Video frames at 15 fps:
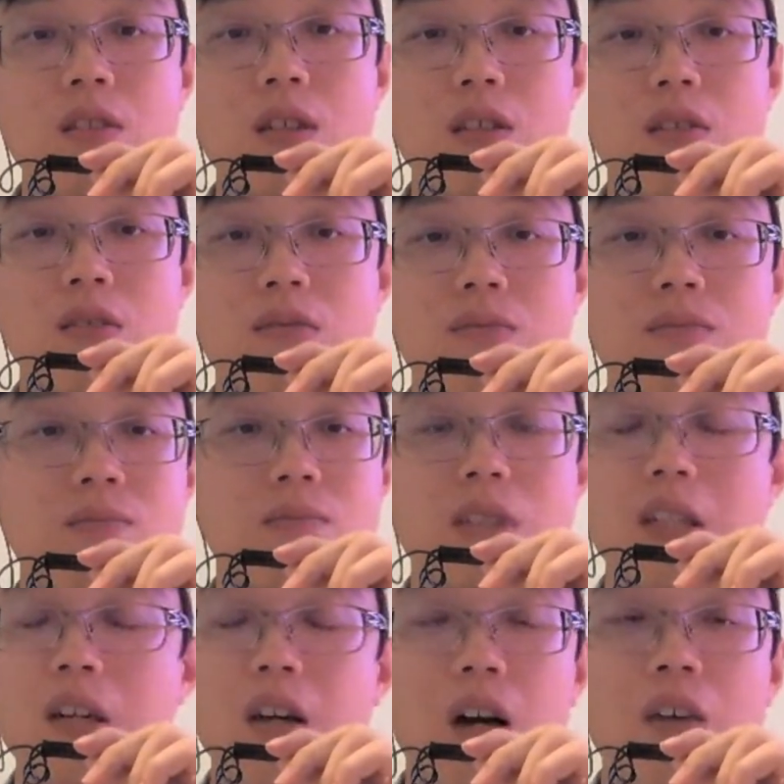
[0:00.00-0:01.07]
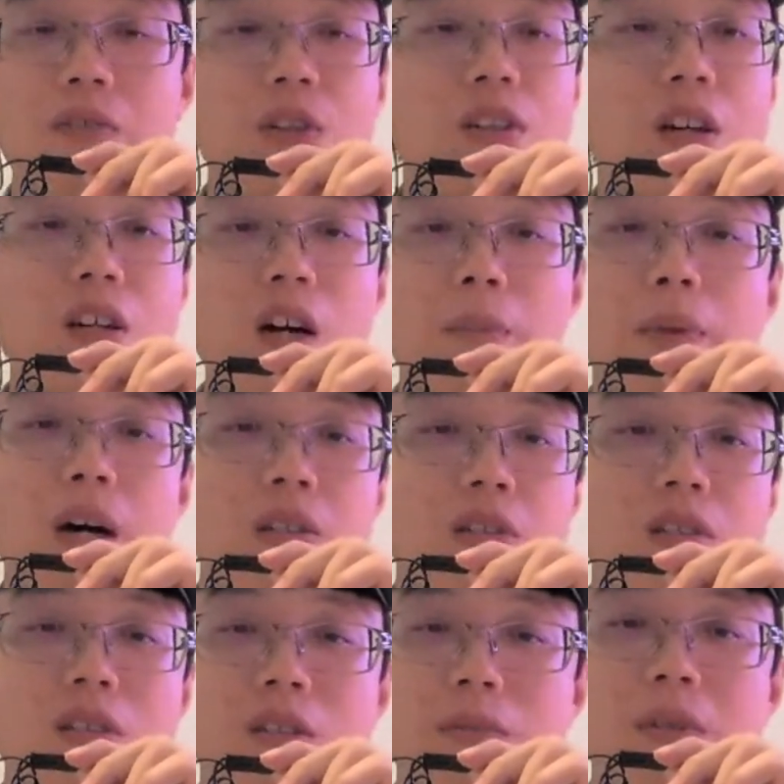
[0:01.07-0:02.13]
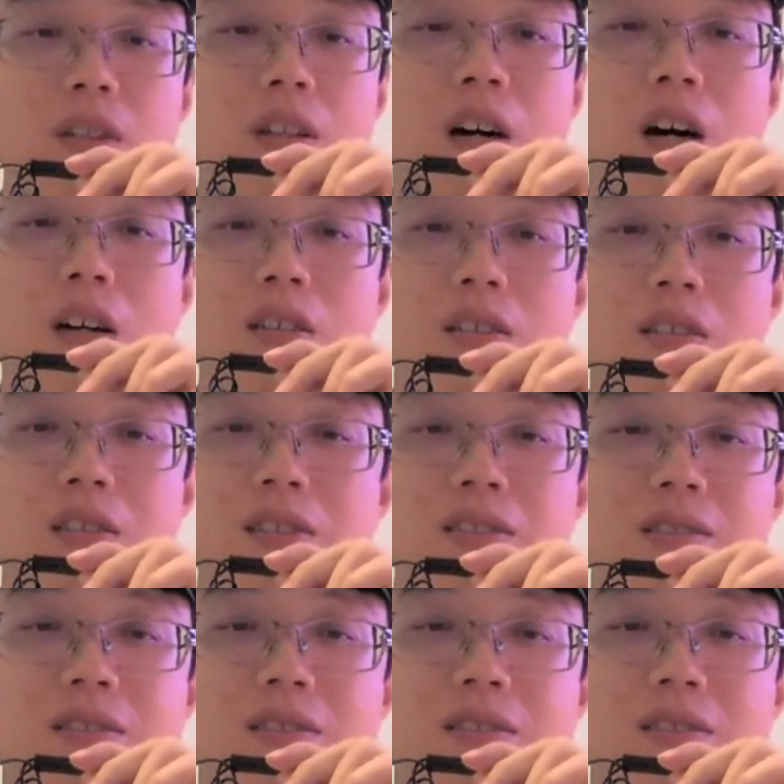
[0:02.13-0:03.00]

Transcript: Like I feel like I bother him a lot,